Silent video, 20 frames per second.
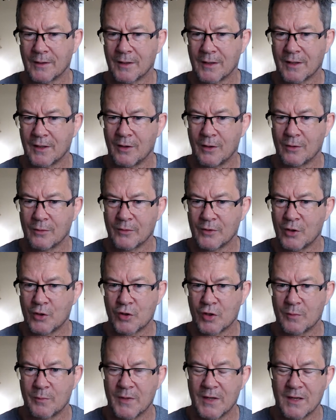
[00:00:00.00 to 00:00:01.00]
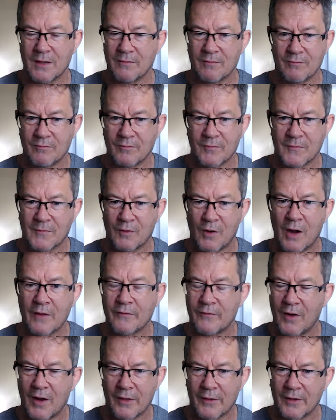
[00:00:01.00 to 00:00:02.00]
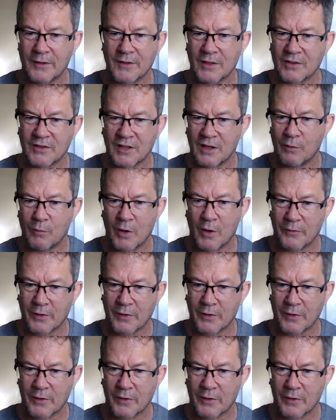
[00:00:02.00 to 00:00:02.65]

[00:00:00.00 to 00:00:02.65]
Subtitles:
you should be grandfathered into tier one,